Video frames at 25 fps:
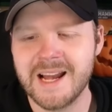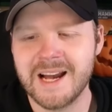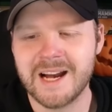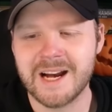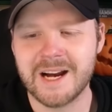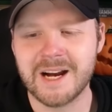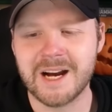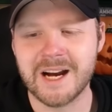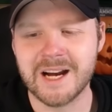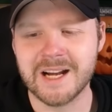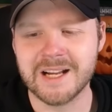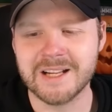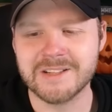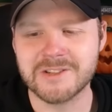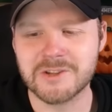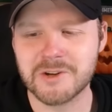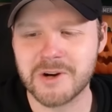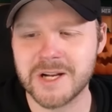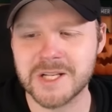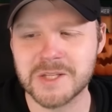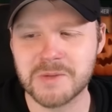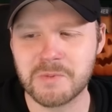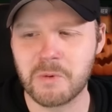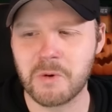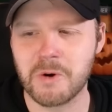Uh,
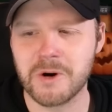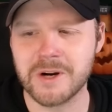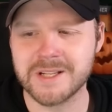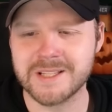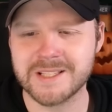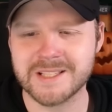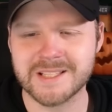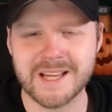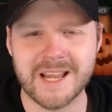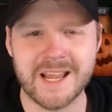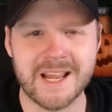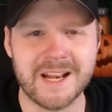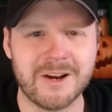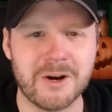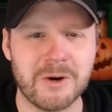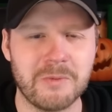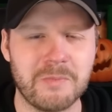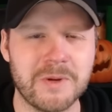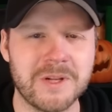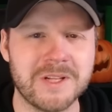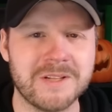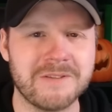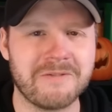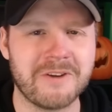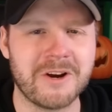transports and
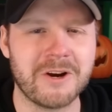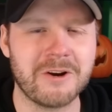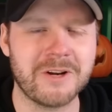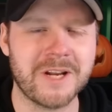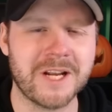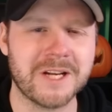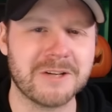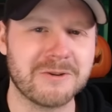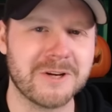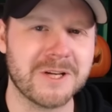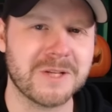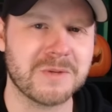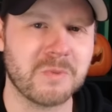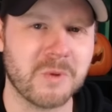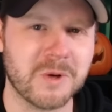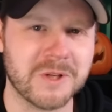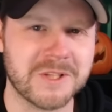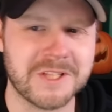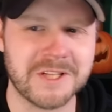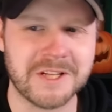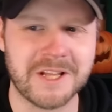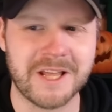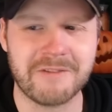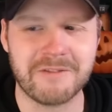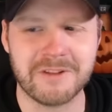open firing deck transports
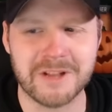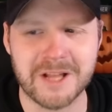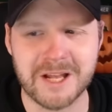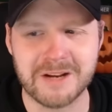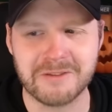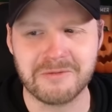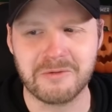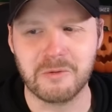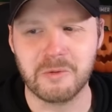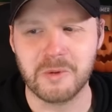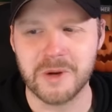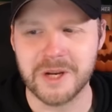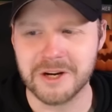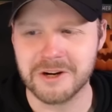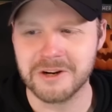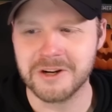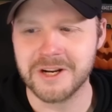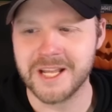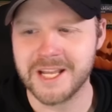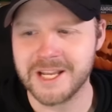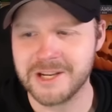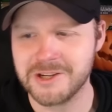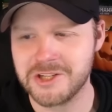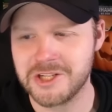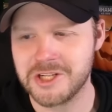still have a lot of weird
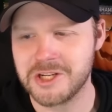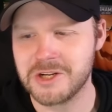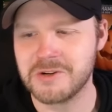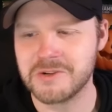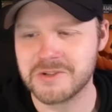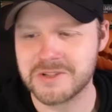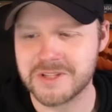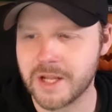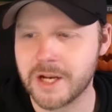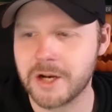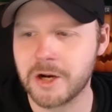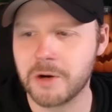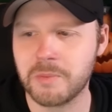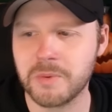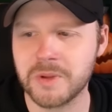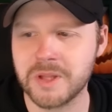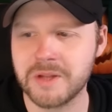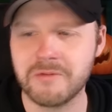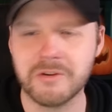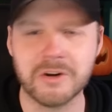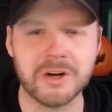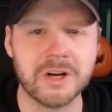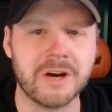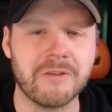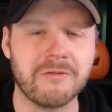issues that I don't
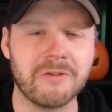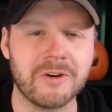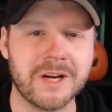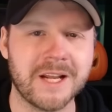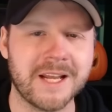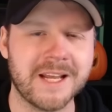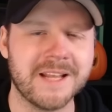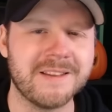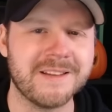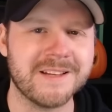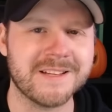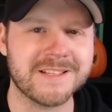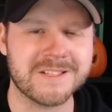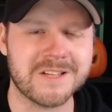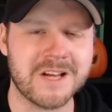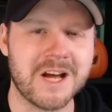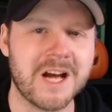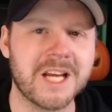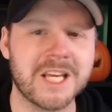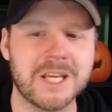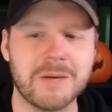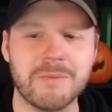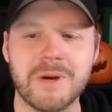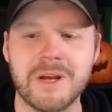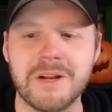believe are covered in this
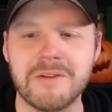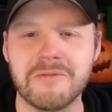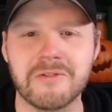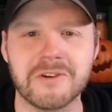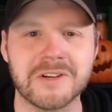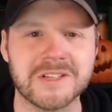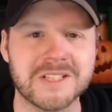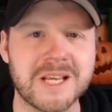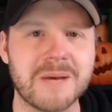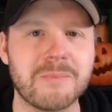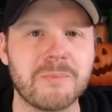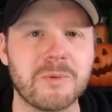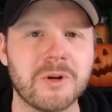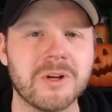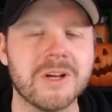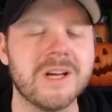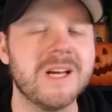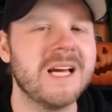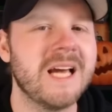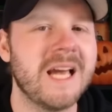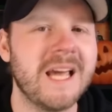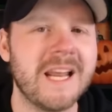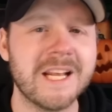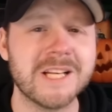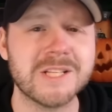document. For example,
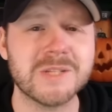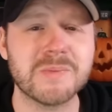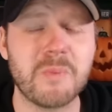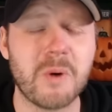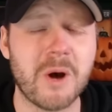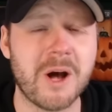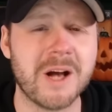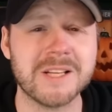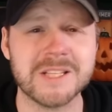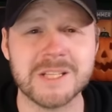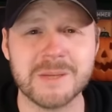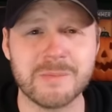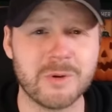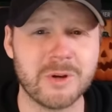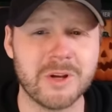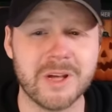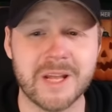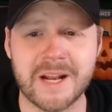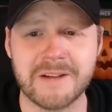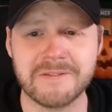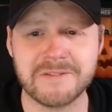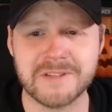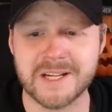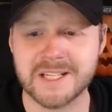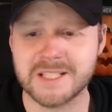it is possible,
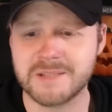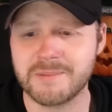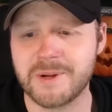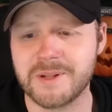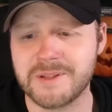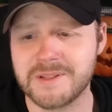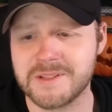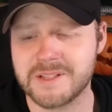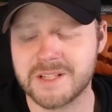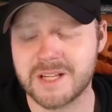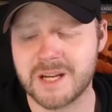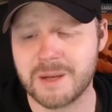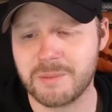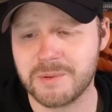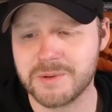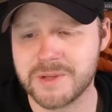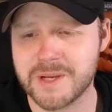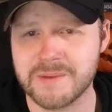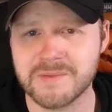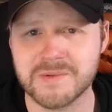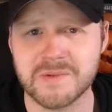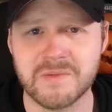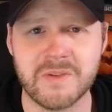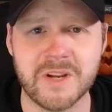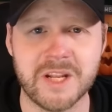and I've talked about this a couple
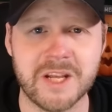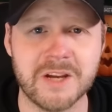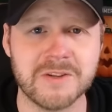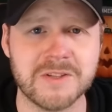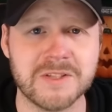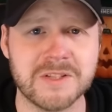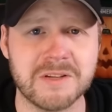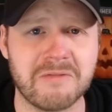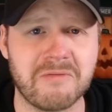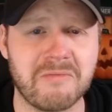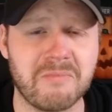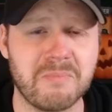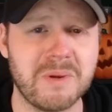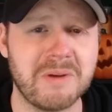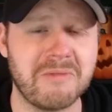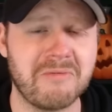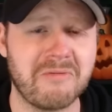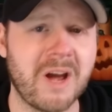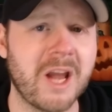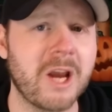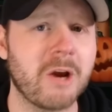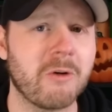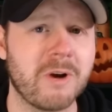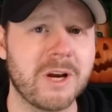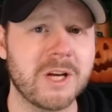times in videos, to be
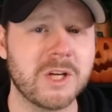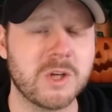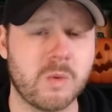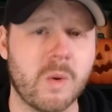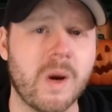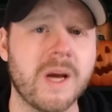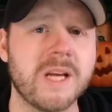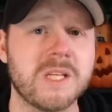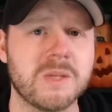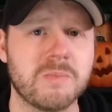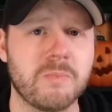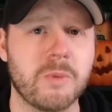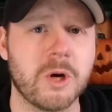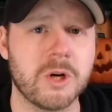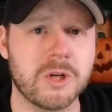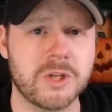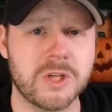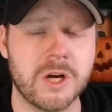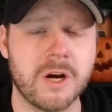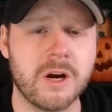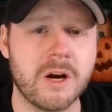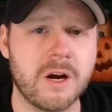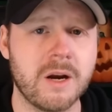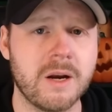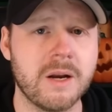firing twice per
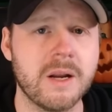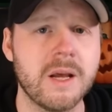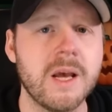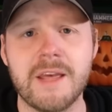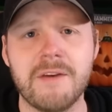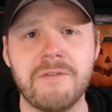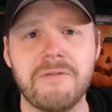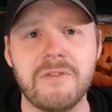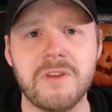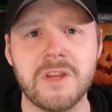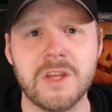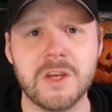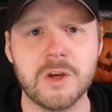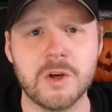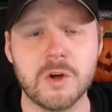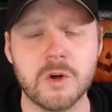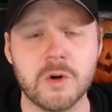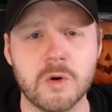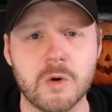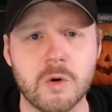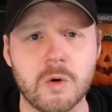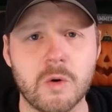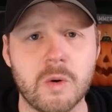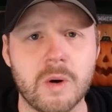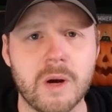turn if
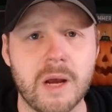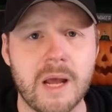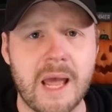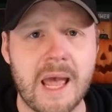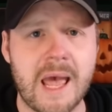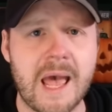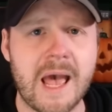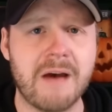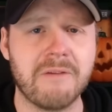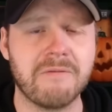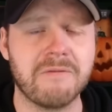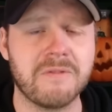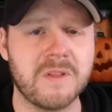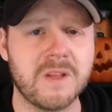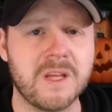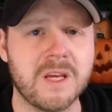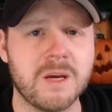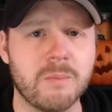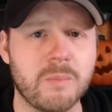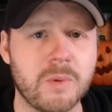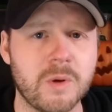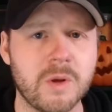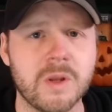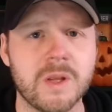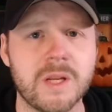you have the
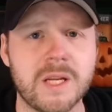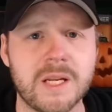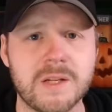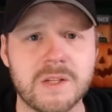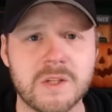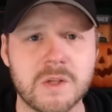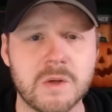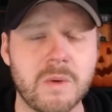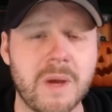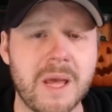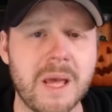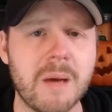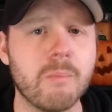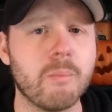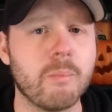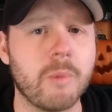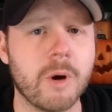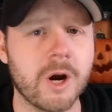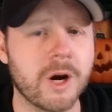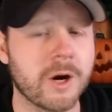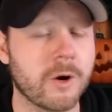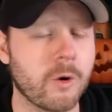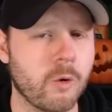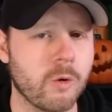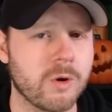ability to
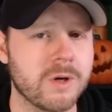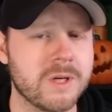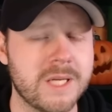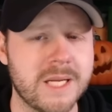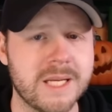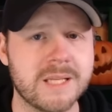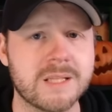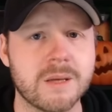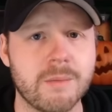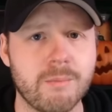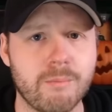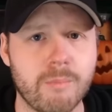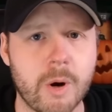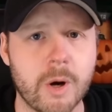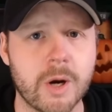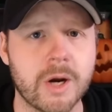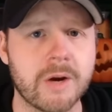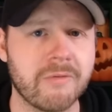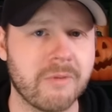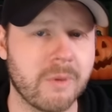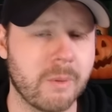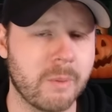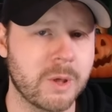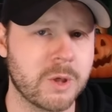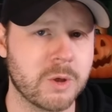embark or disembark
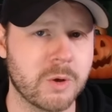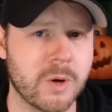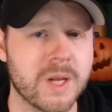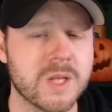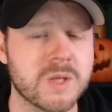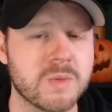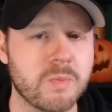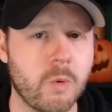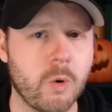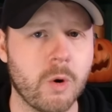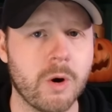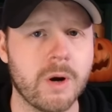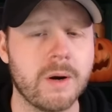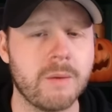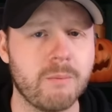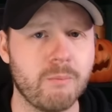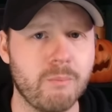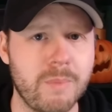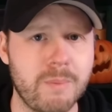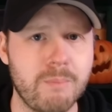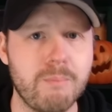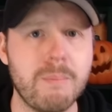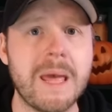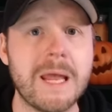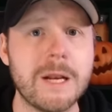from a transport
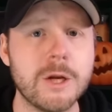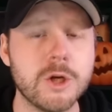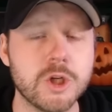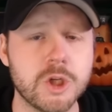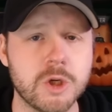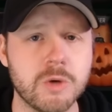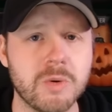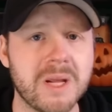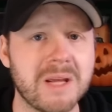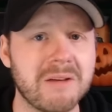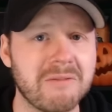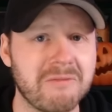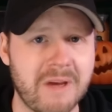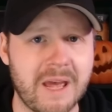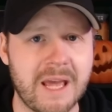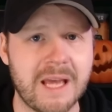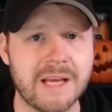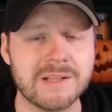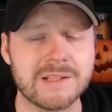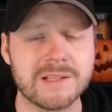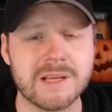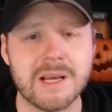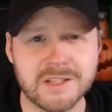mid-shooting phase.